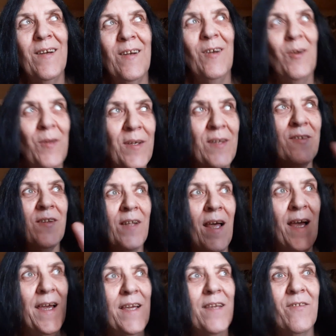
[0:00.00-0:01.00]
All these
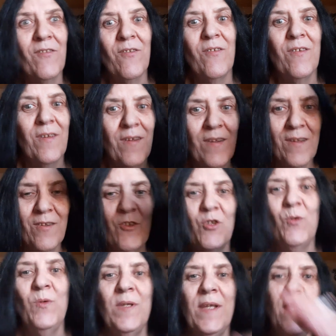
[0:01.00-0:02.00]
lines
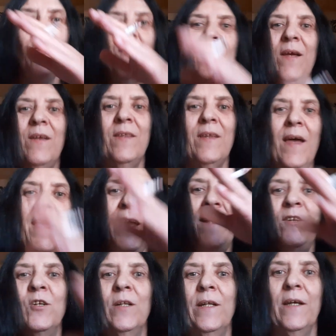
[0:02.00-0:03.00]
shooting down like
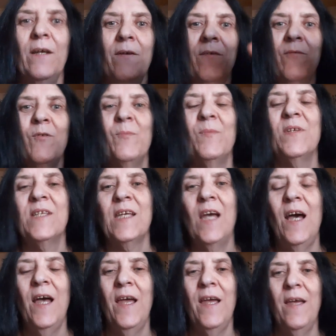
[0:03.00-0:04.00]
diagonally from the
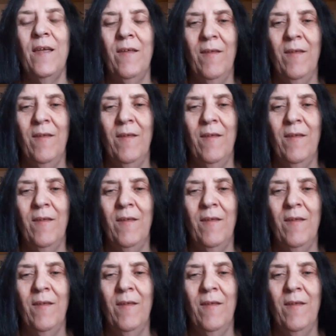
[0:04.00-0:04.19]
sky,